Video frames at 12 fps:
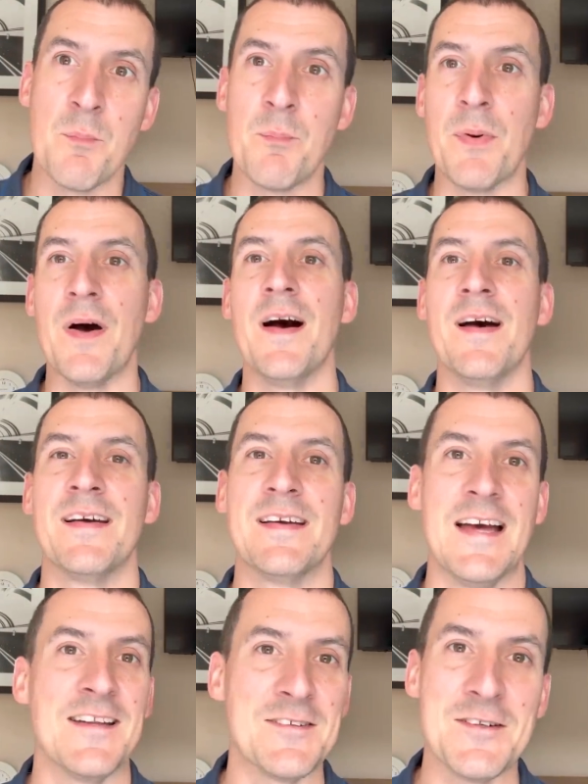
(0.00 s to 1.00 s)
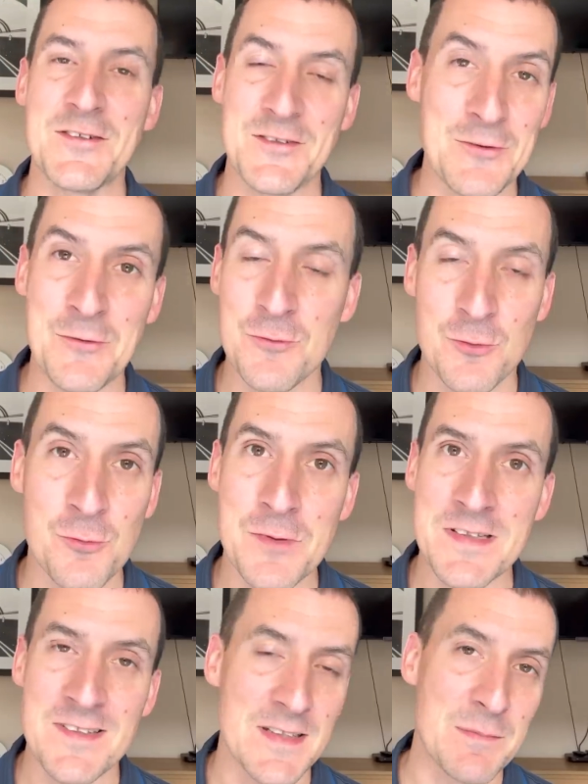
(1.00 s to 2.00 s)
But as Arsenal
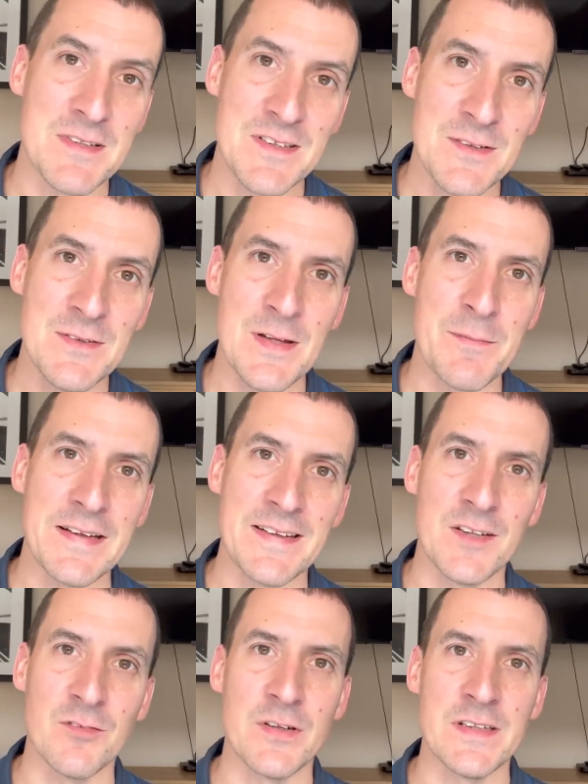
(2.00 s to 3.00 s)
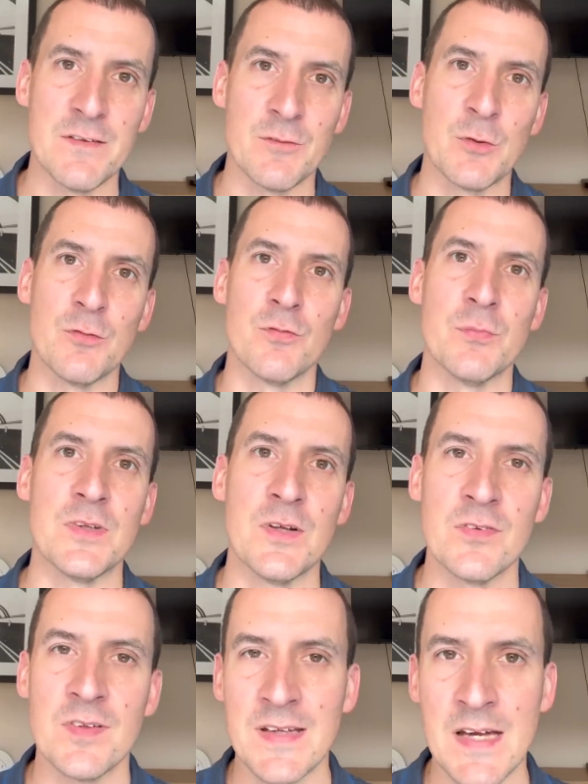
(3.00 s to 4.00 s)
always seem to do, they made things very difficult for
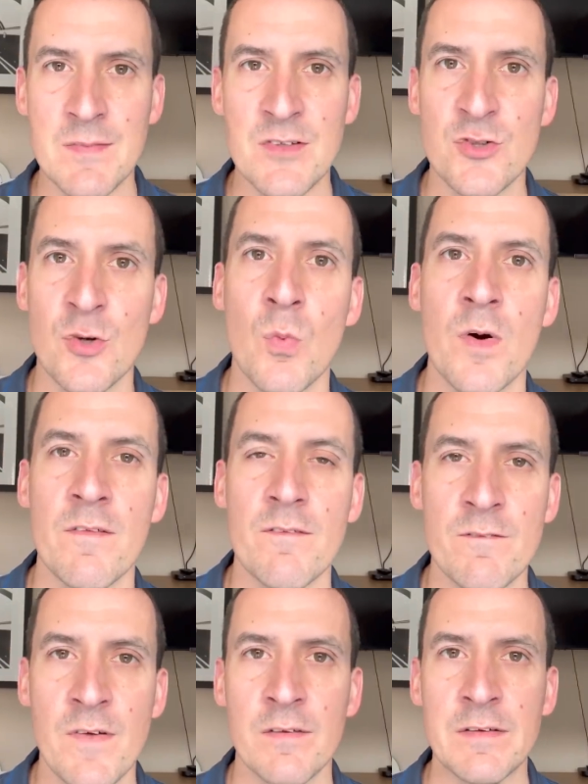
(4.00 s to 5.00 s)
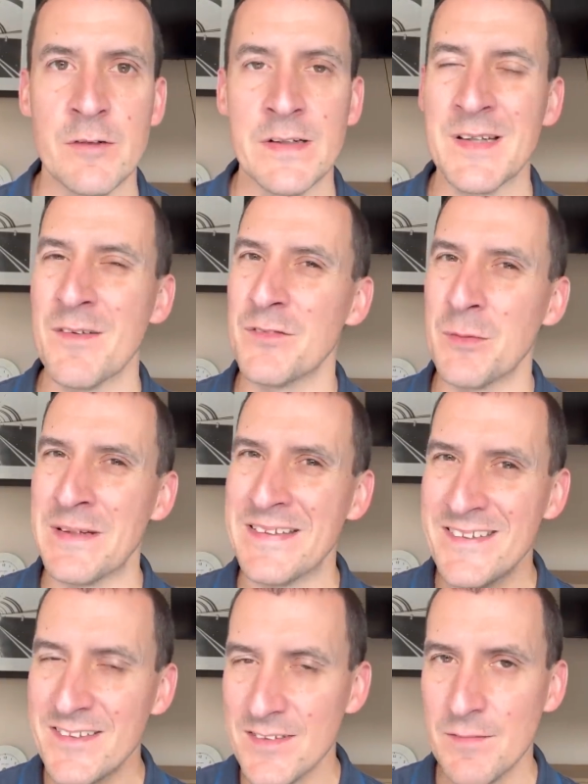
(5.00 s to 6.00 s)
themselves. As a game, they should have won very, very comfortably. And
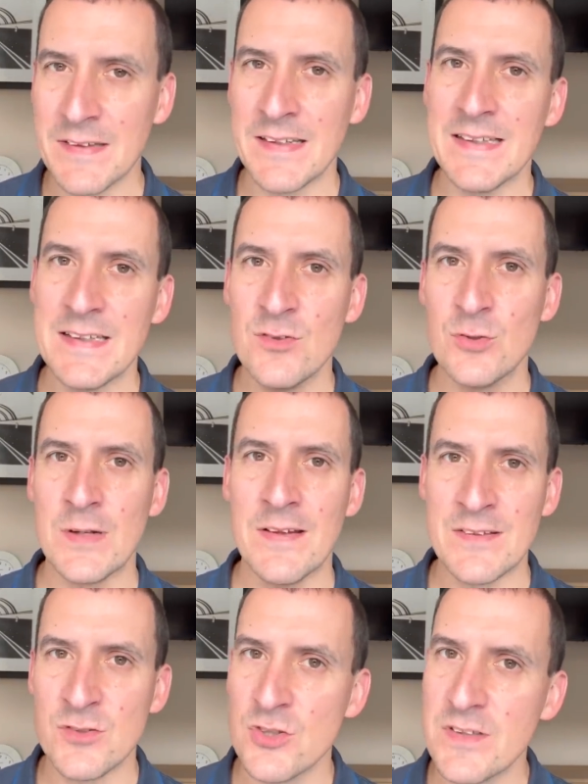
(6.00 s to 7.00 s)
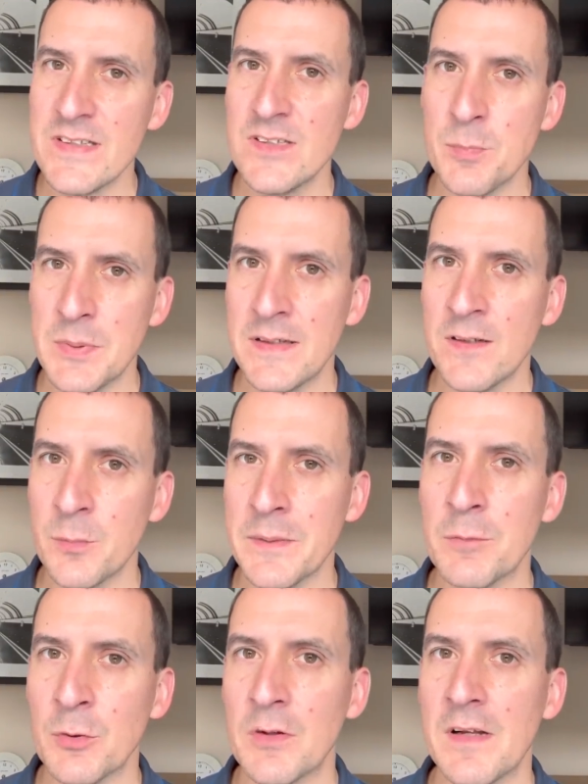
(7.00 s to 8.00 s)
this is something they need to sort out. They just need to be a little
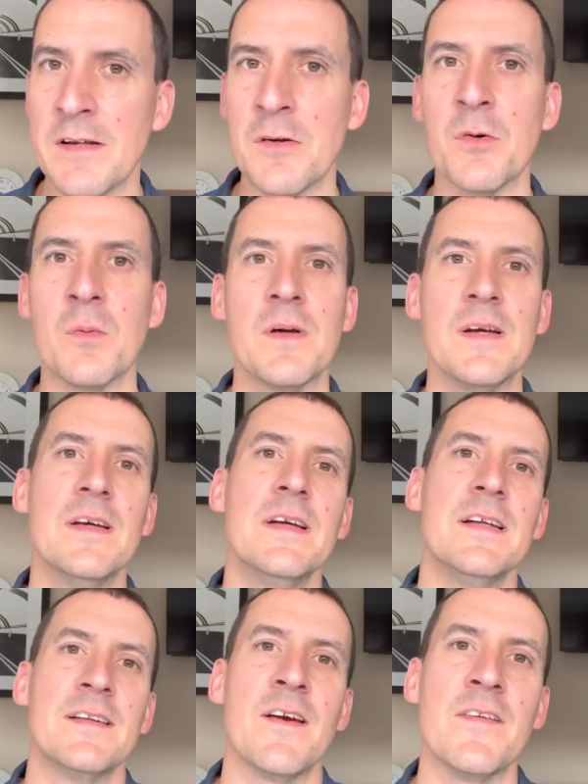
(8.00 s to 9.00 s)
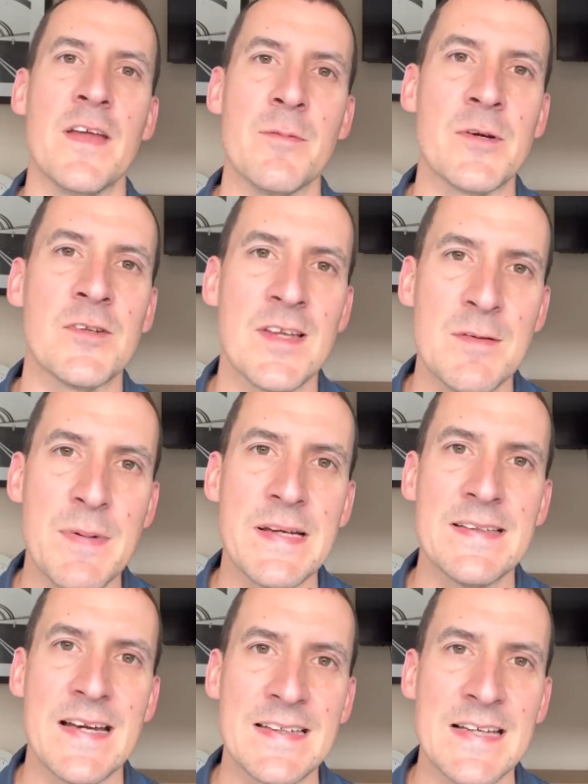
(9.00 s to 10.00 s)
bit more clinical, don't they? Because they
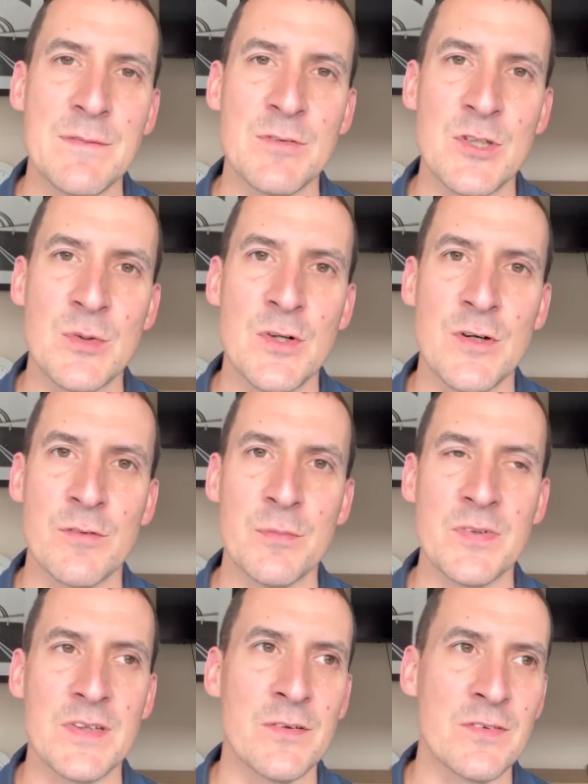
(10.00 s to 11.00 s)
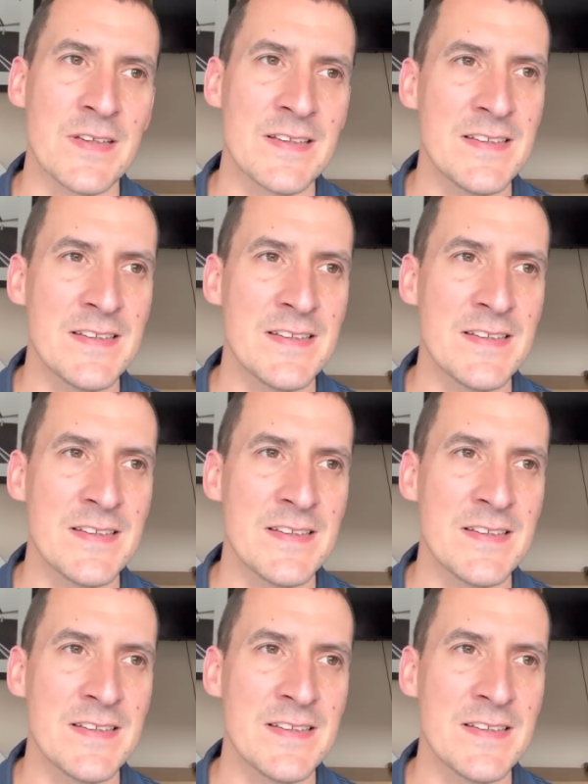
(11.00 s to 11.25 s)
made that game too hard for themselves.